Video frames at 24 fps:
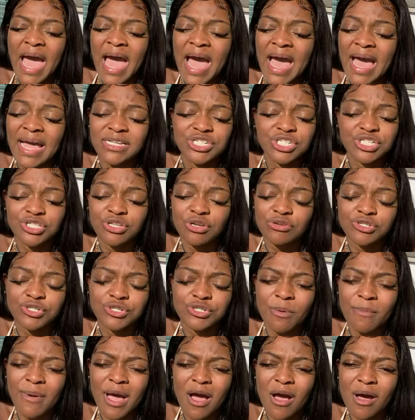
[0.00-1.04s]
I just don't
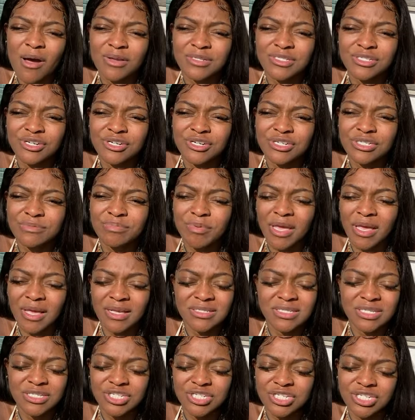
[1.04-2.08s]
show my altars
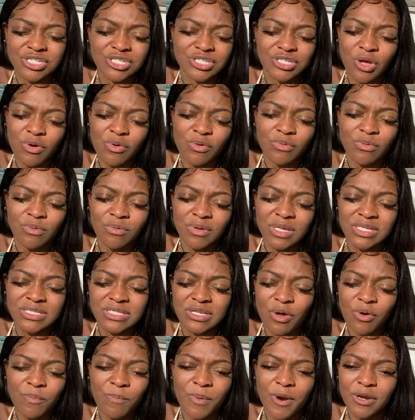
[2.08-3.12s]
because it's just so, it's
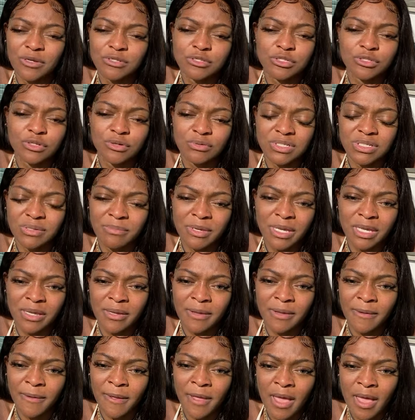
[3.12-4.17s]
so personal to
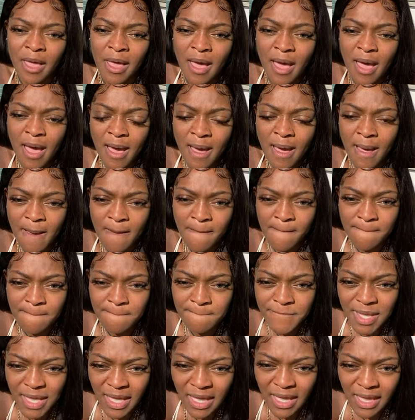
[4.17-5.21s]
me.
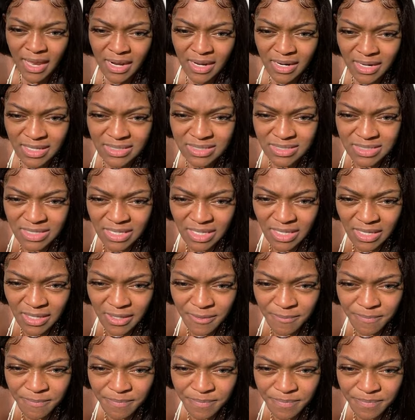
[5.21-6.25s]
But let's see.